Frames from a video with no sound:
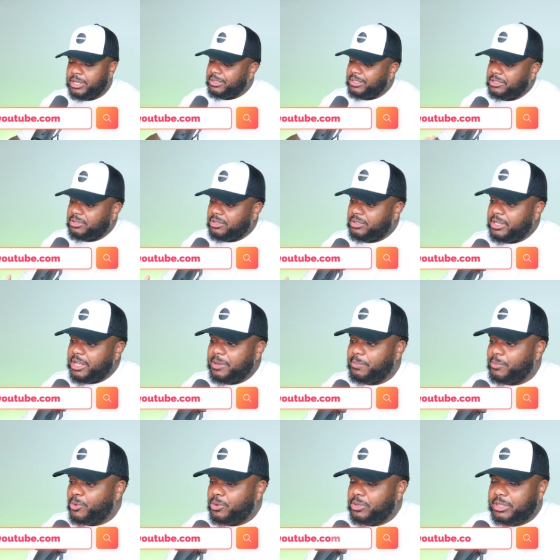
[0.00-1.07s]
that shouldn't take
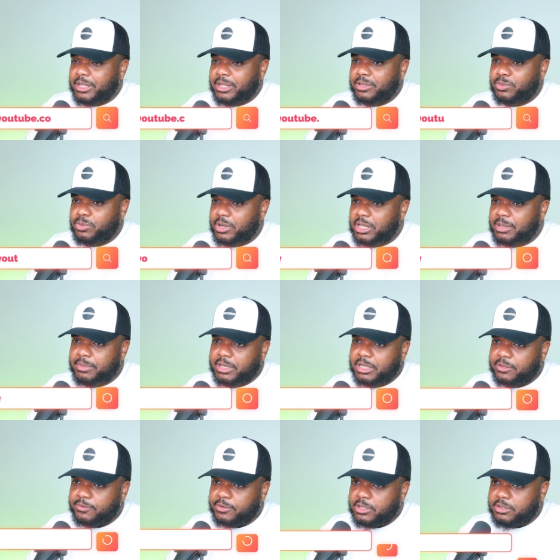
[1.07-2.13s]
more than 20
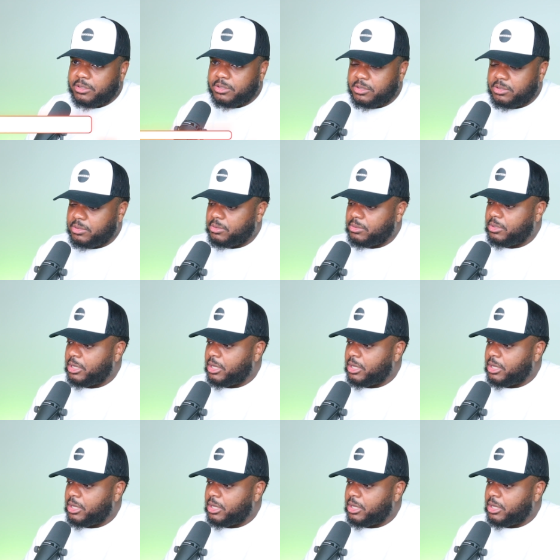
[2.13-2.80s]
minutes for you to do